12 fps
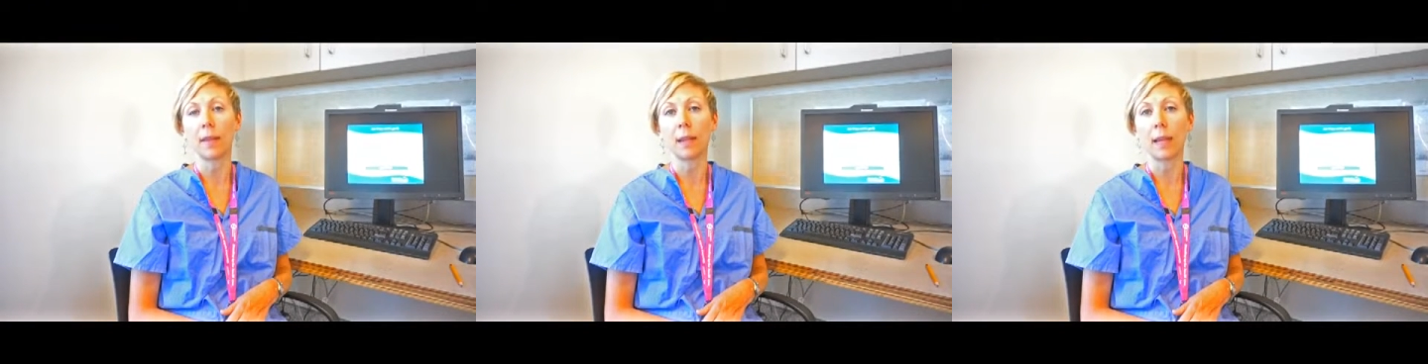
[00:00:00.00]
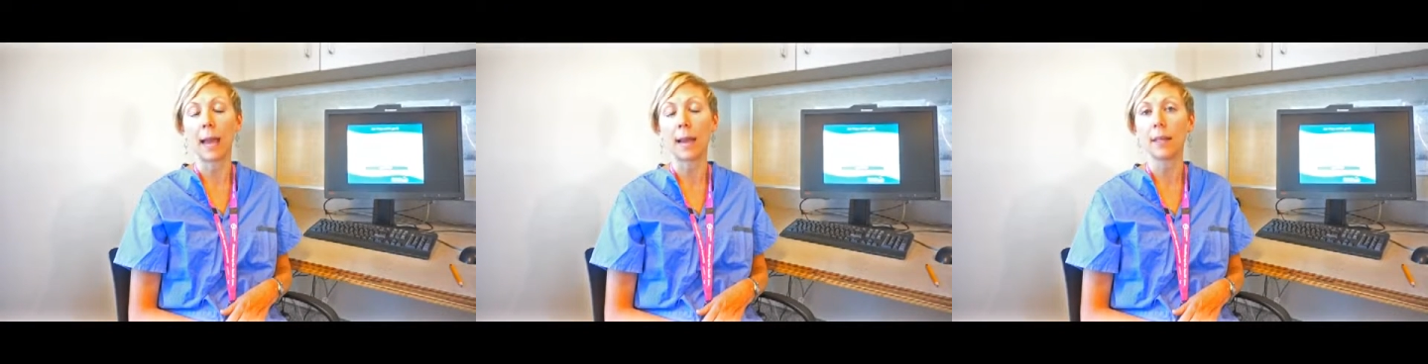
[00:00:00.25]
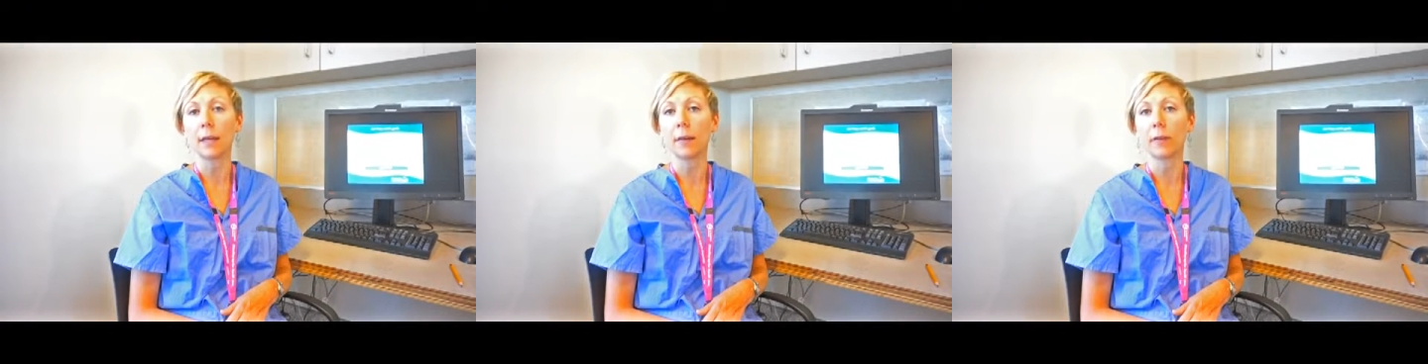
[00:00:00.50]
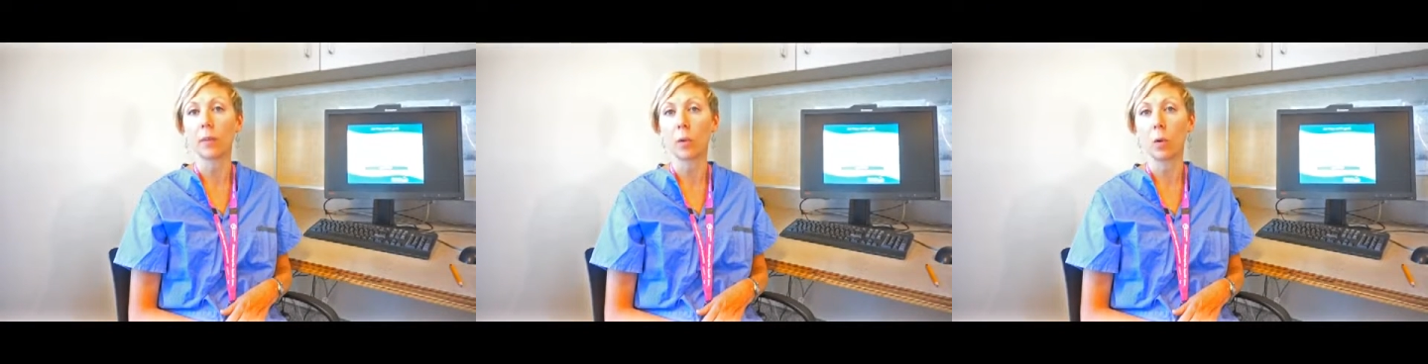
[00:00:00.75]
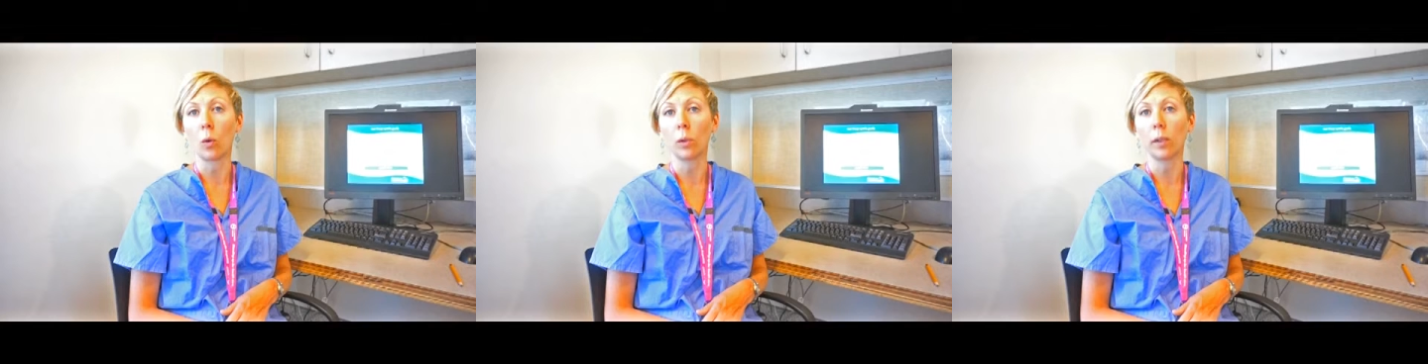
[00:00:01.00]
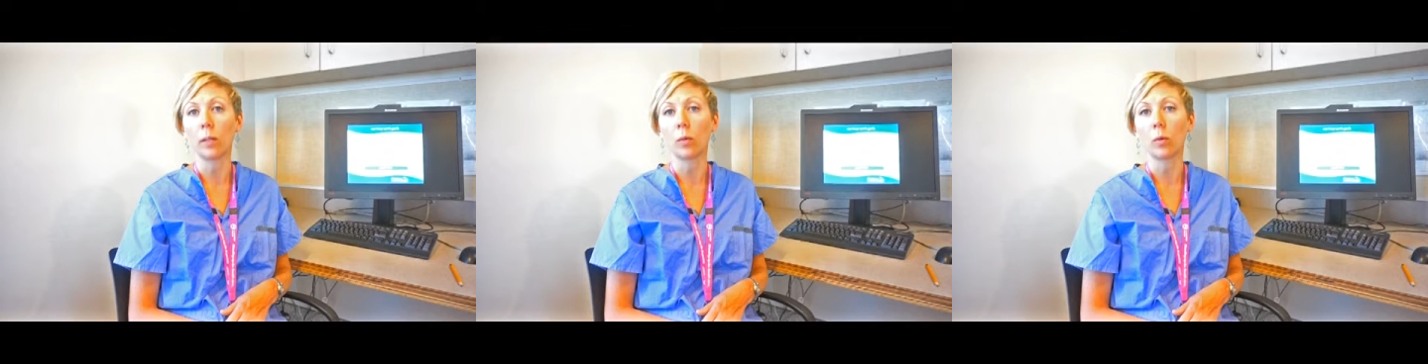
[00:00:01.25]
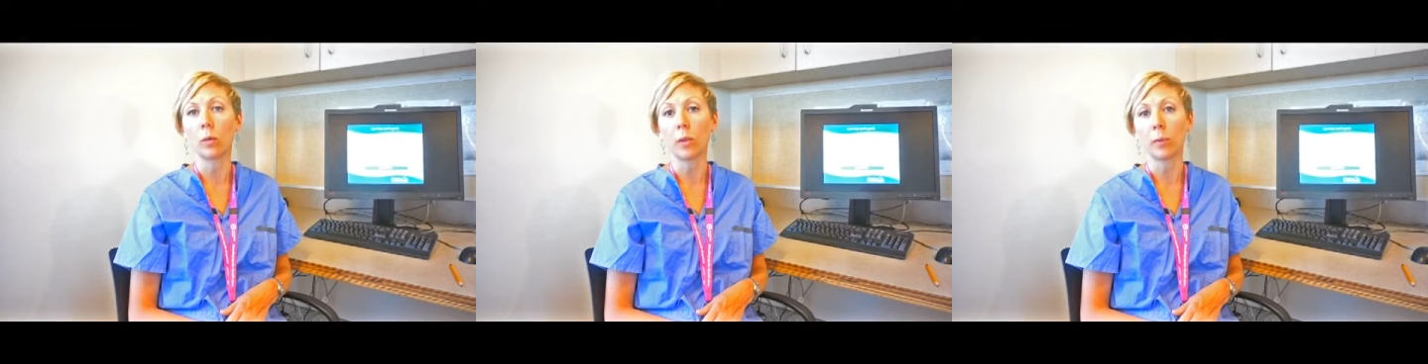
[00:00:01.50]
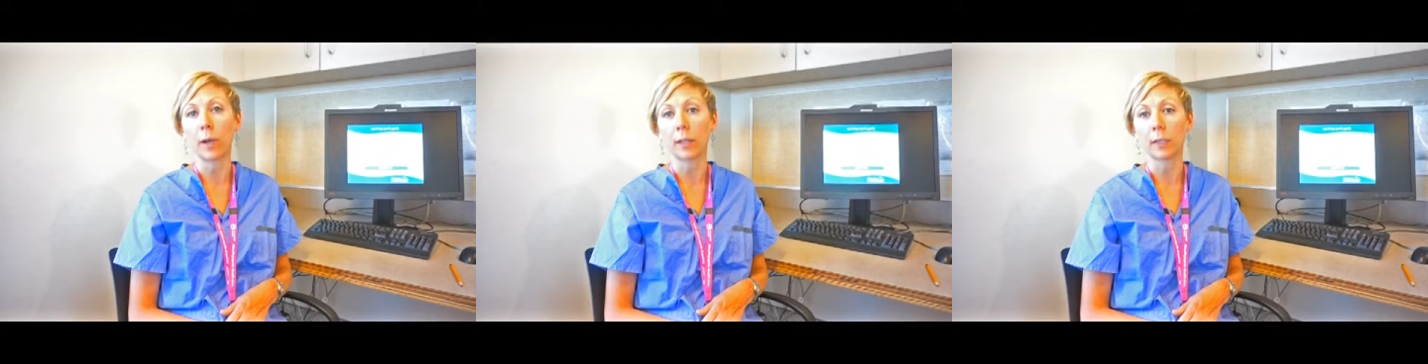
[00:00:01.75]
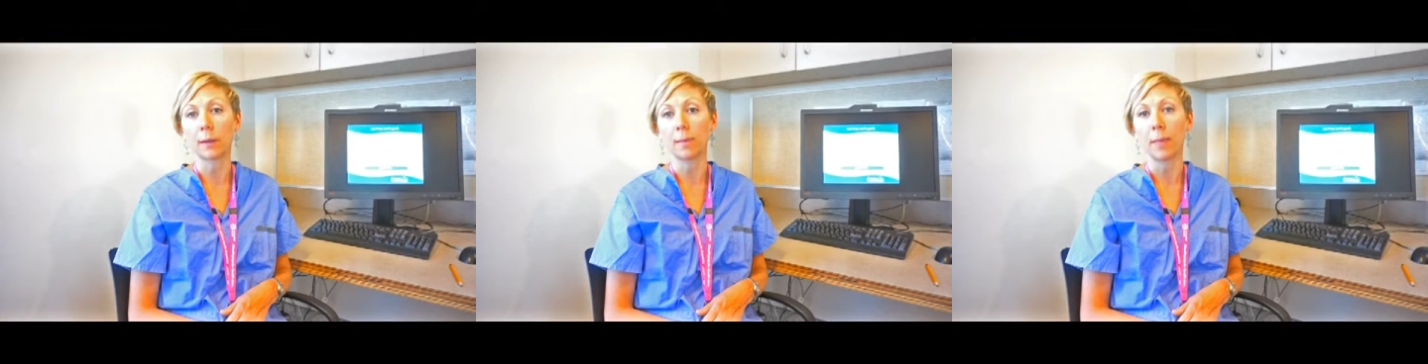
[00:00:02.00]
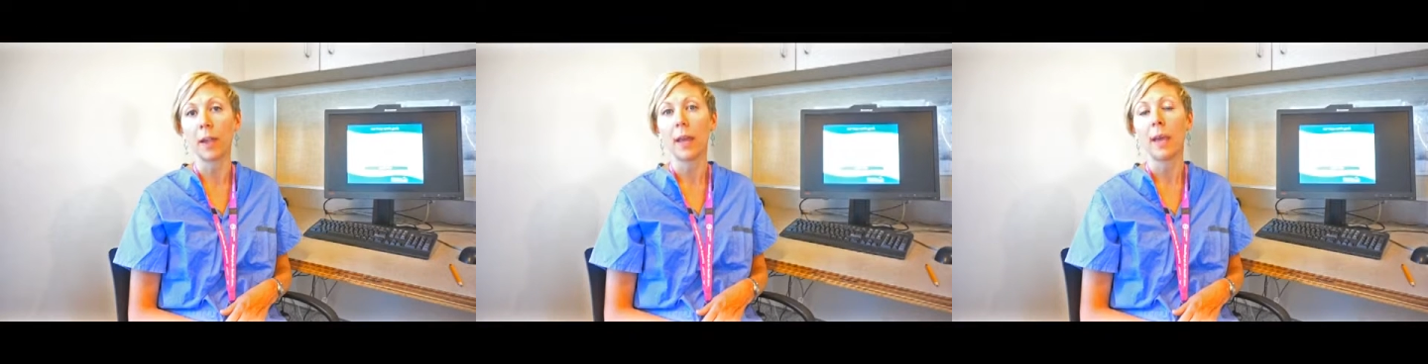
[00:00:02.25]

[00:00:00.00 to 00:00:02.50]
the lining of the colon or the rectum